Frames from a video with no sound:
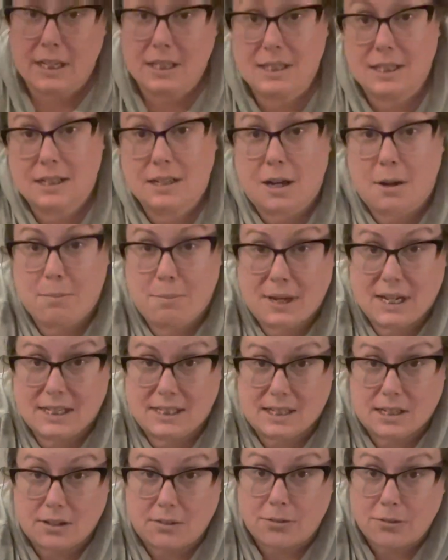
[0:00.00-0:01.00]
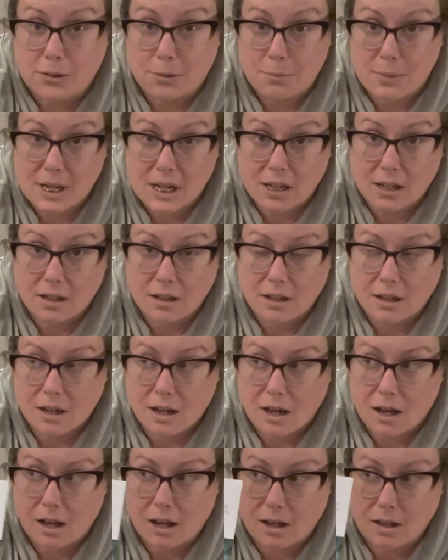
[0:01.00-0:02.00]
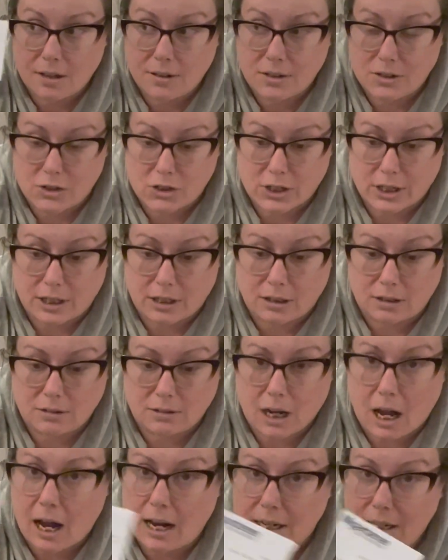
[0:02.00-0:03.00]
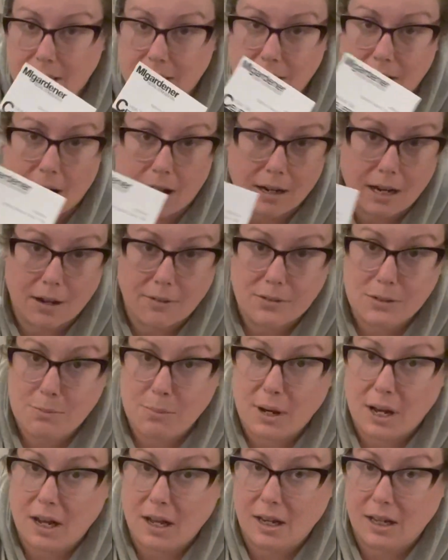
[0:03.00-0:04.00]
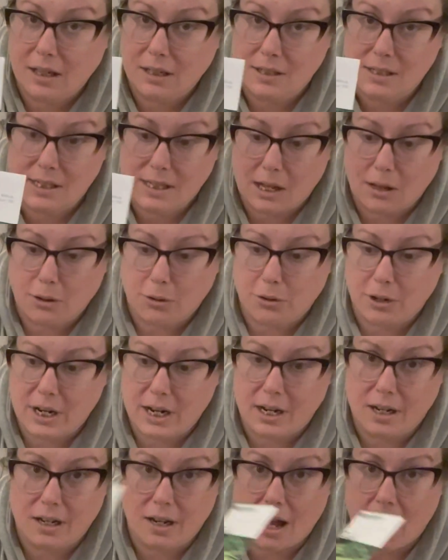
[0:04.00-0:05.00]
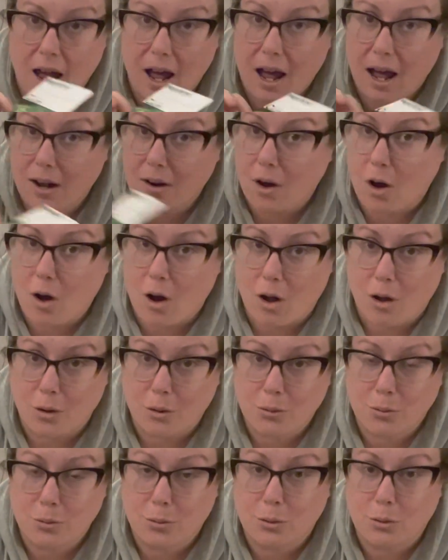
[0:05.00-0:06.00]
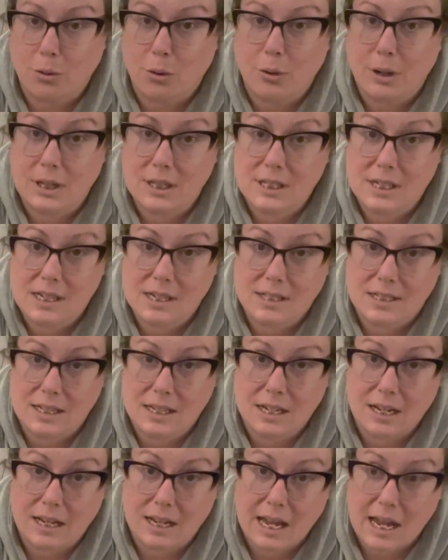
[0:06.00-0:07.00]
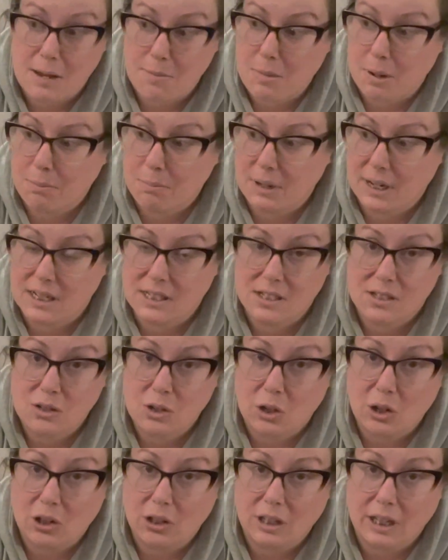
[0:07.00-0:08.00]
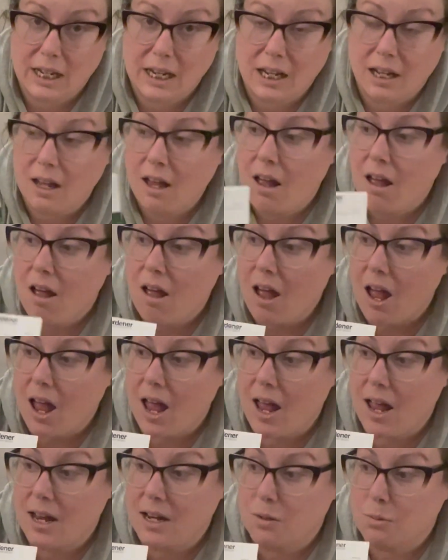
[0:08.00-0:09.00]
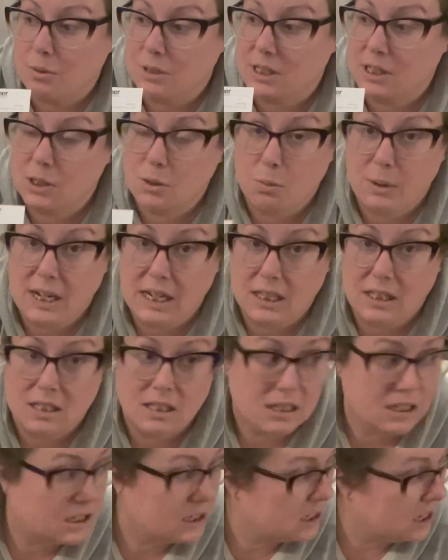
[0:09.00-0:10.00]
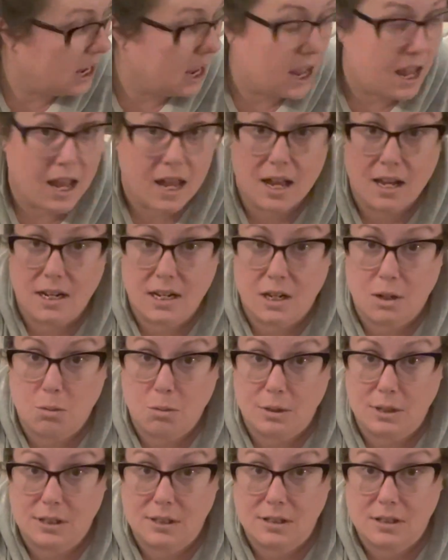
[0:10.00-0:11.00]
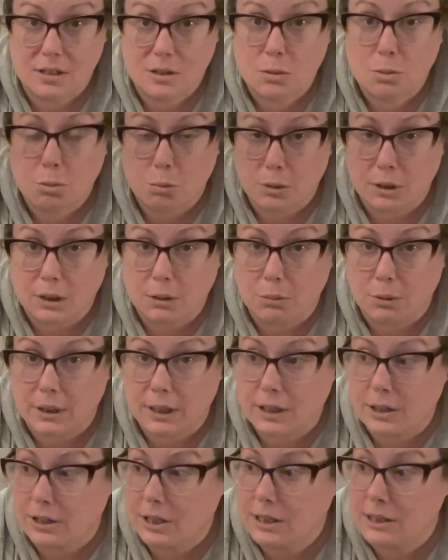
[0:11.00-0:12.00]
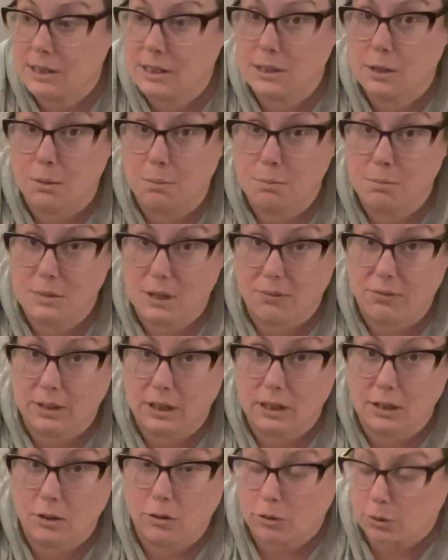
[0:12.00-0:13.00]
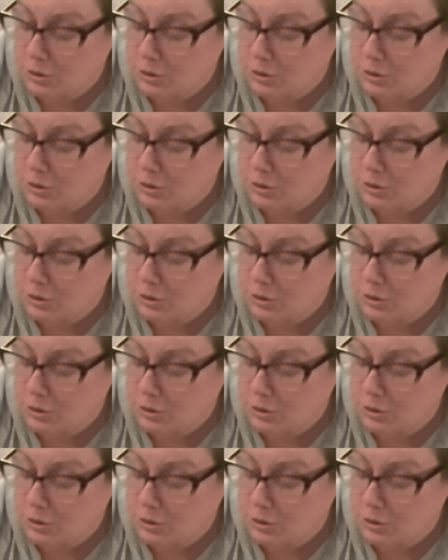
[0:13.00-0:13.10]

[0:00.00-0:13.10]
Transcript: did amazing for me this year. I did not have to buy celery at all through the growing season. It came up nice and early, and it was sweet, and it was really, really good. So I'm definitely going to grow